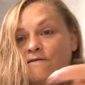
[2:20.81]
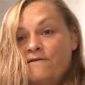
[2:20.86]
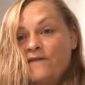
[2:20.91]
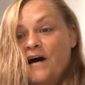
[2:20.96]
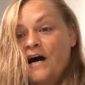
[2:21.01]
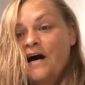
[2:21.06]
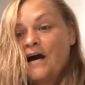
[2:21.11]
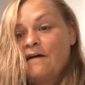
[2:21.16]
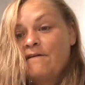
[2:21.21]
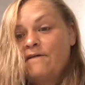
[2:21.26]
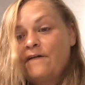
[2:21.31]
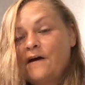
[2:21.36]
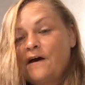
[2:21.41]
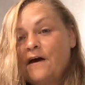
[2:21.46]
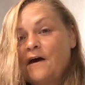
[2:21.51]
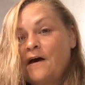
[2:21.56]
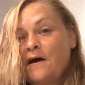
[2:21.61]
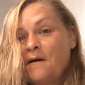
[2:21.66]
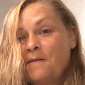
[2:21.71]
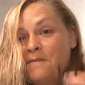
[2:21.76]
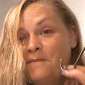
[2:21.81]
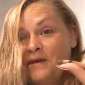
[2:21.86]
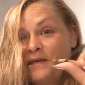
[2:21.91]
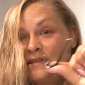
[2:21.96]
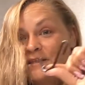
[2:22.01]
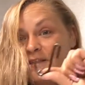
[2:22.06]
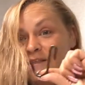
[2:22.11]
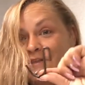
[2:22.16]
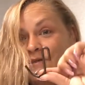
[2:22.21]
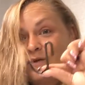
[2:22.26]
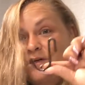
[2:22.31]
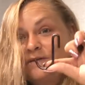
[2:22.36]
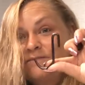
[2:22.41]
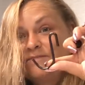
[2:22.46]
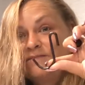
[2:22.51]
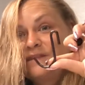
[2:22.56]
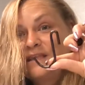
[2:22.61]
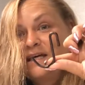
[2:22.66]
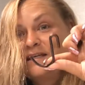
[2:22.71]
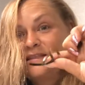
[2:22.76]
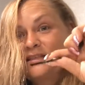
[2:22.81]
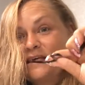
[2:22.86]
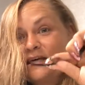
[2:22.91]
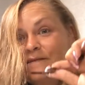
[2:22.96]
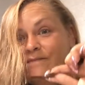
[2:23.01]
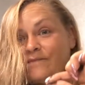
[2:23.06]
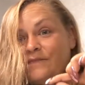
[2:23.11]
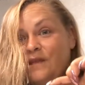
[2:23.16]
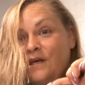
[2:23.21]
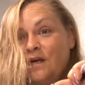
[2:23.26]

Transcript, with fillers: five pieces to it. That's it.